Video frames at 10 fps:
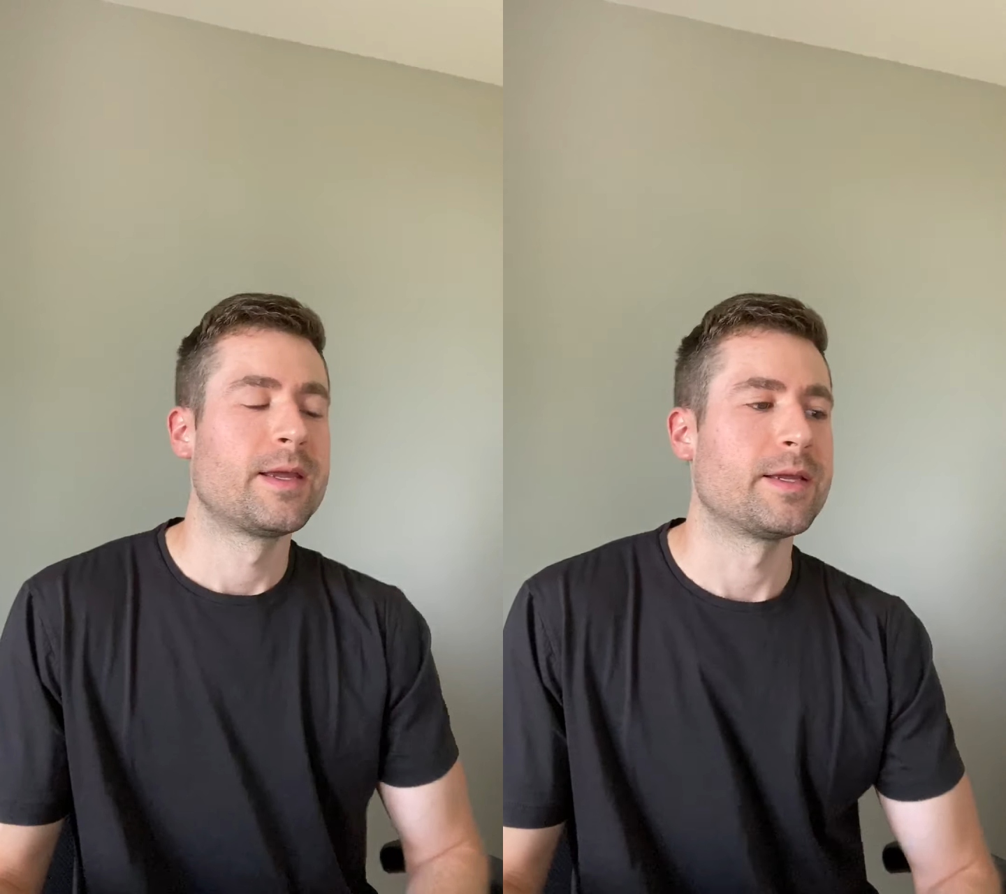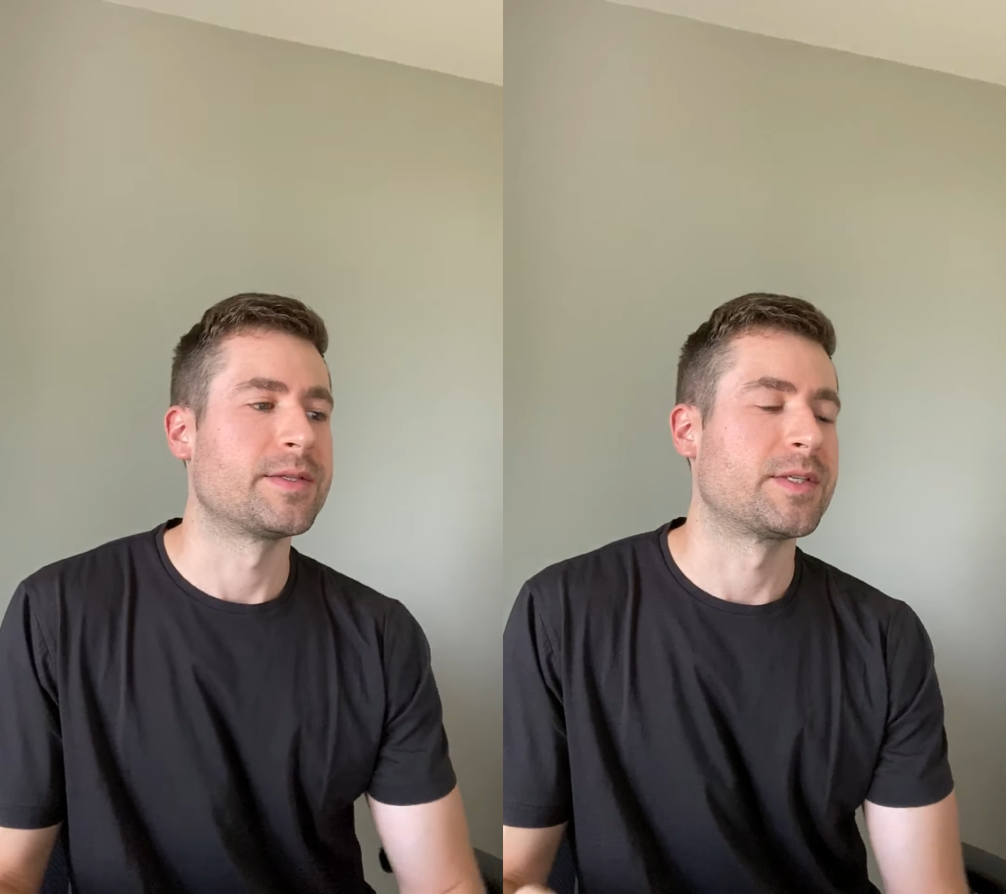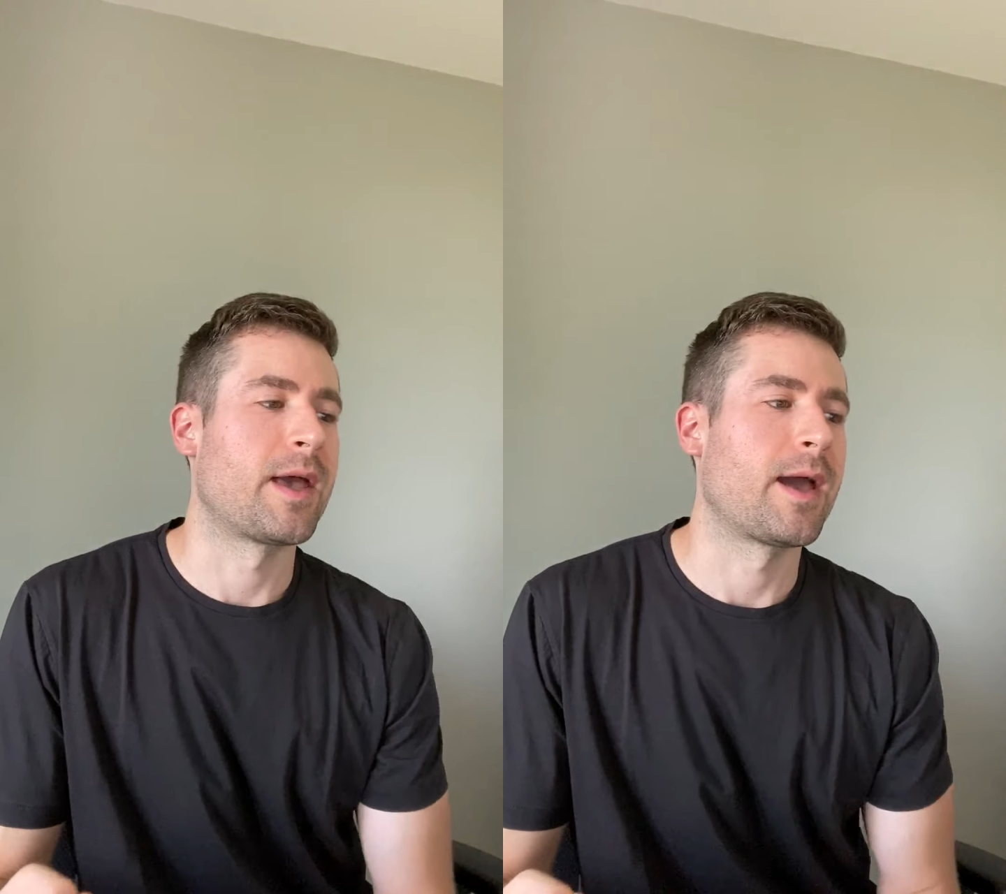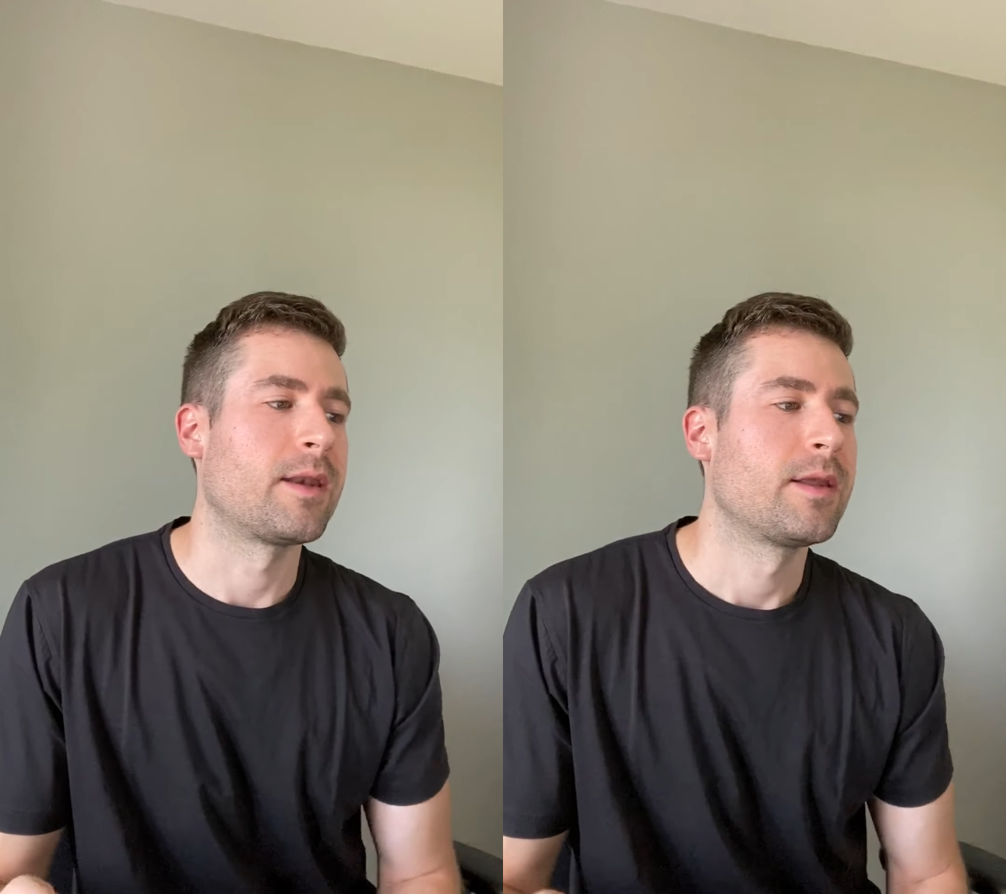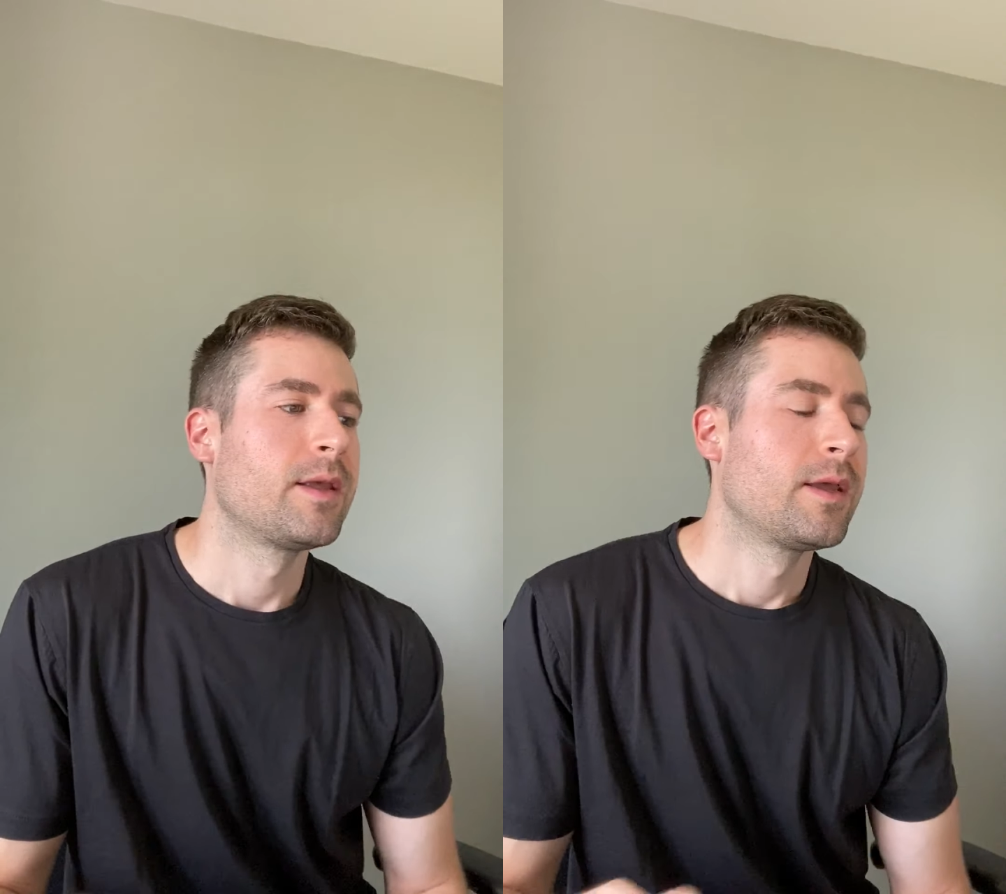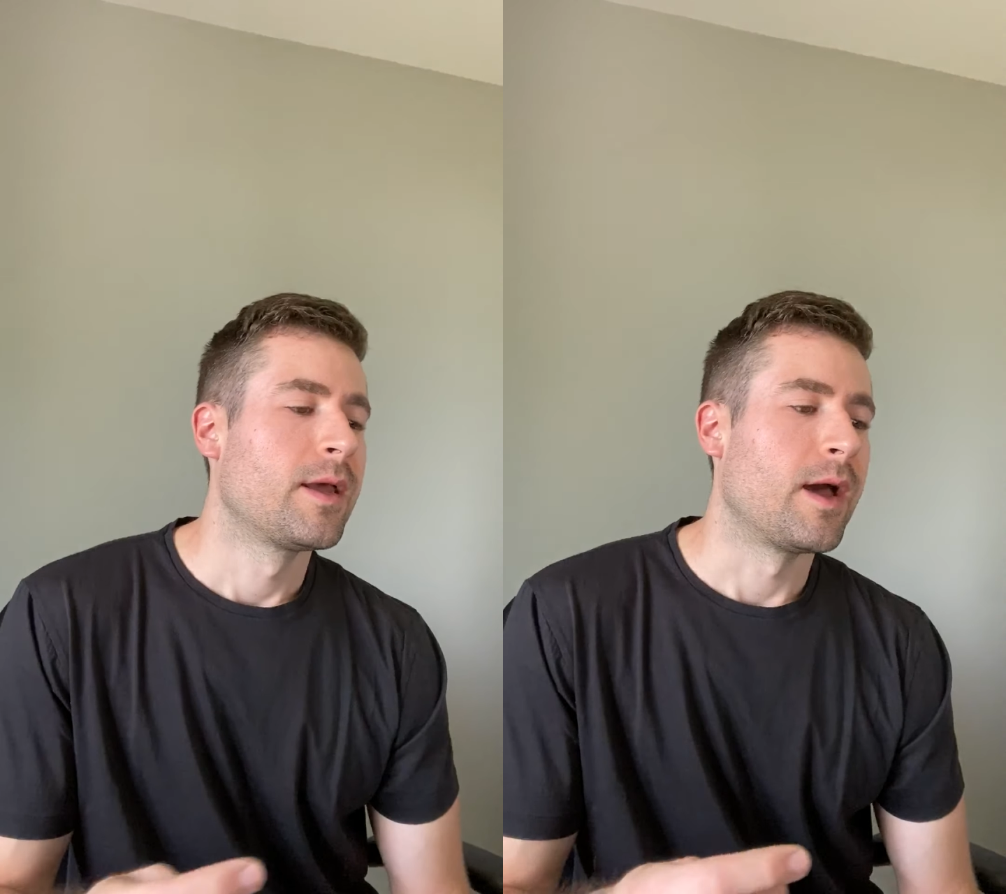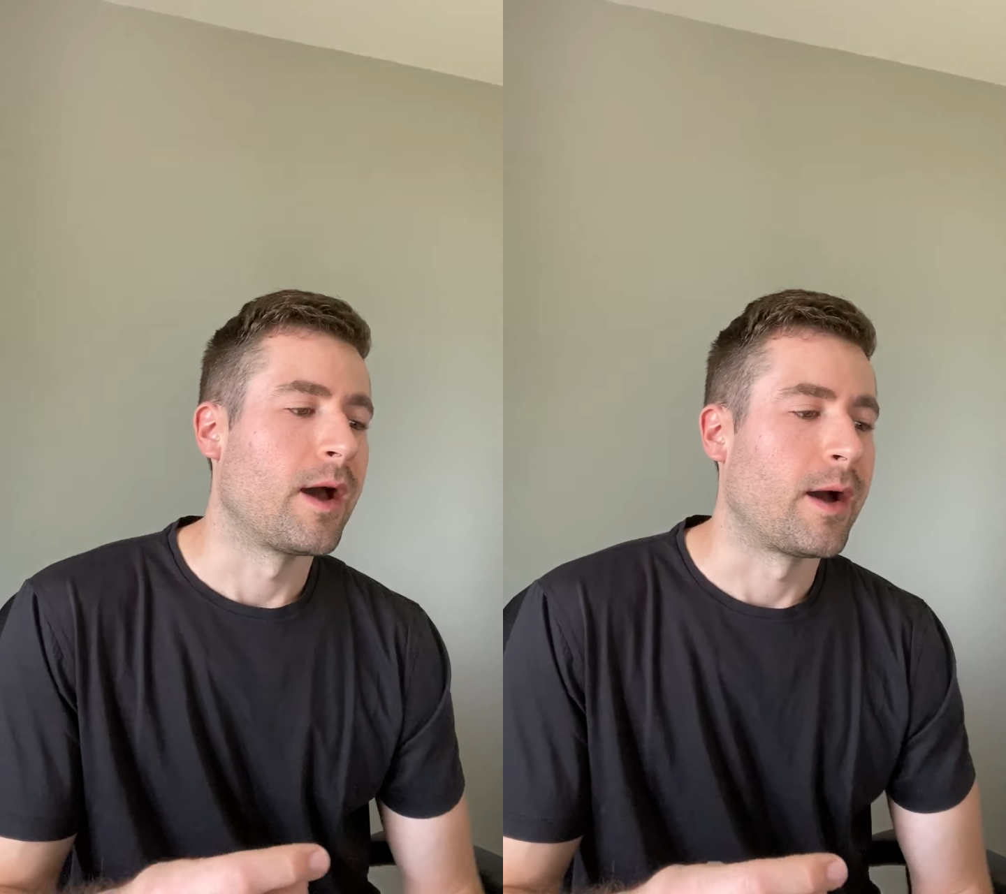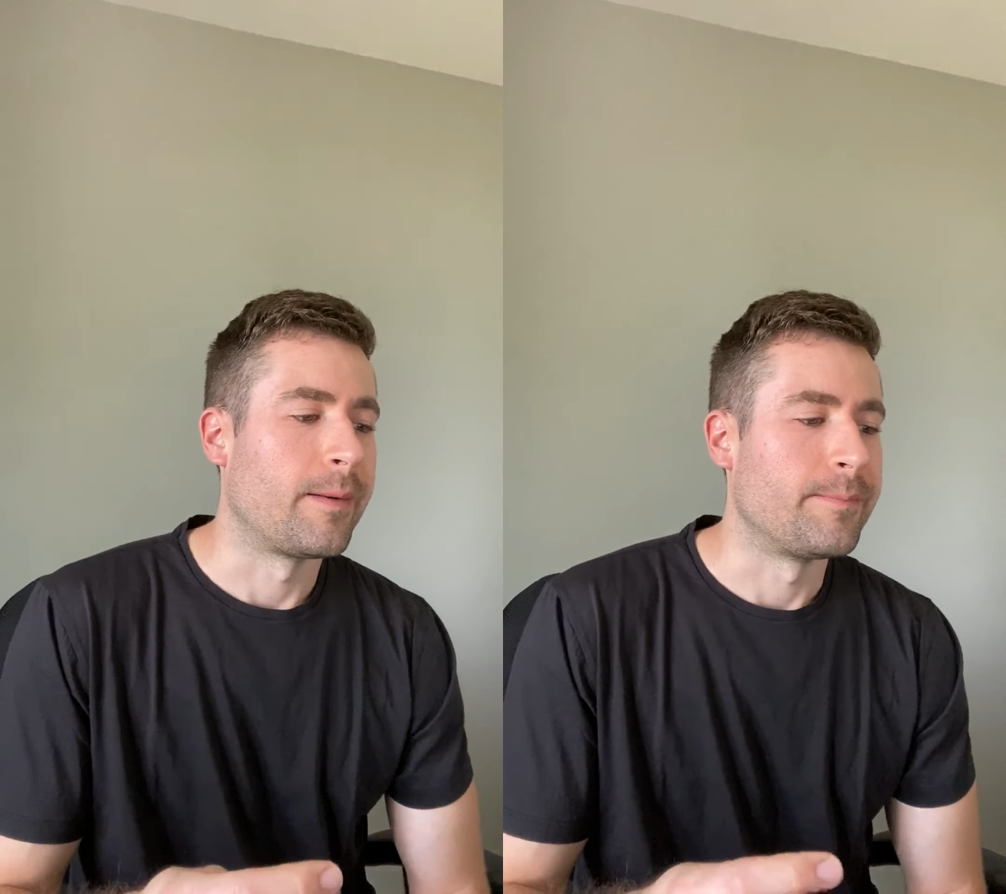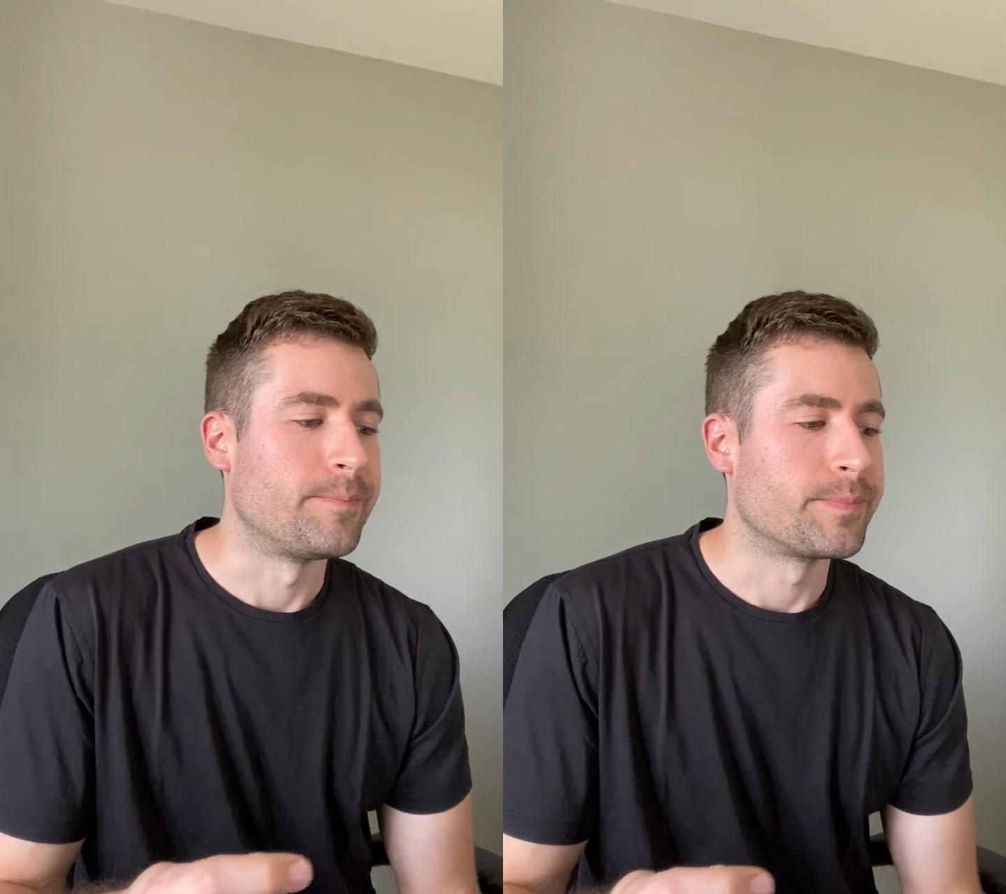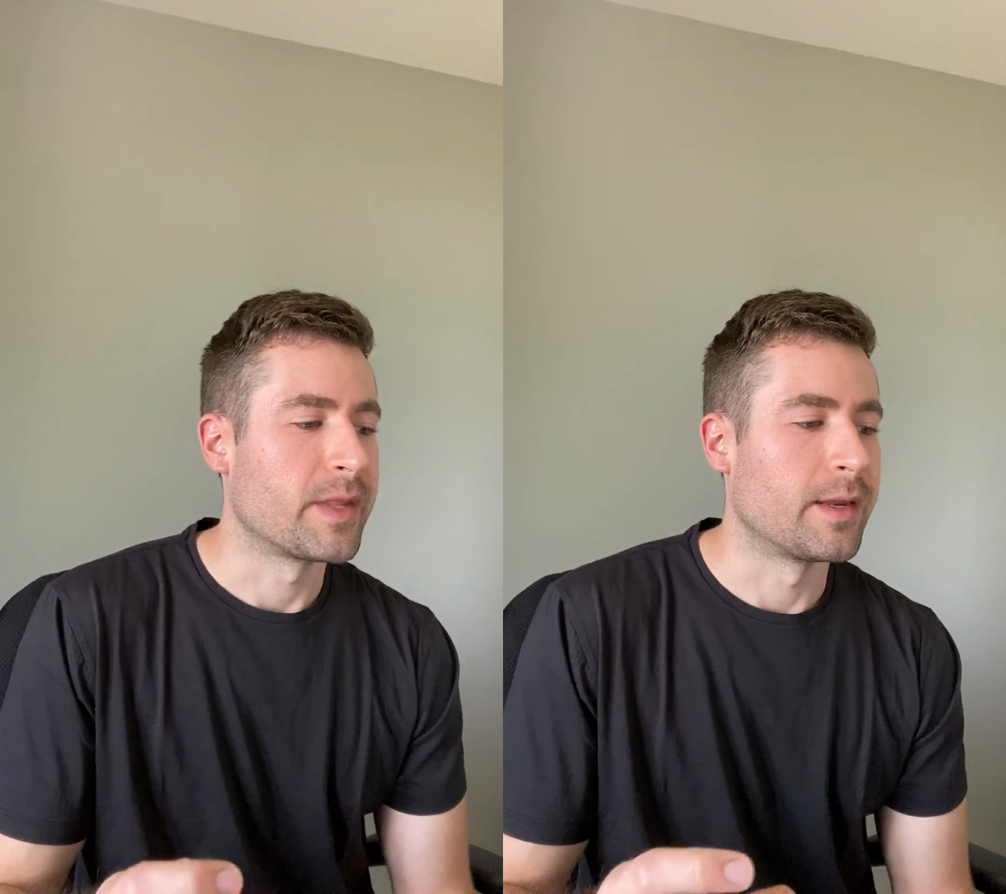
is that, and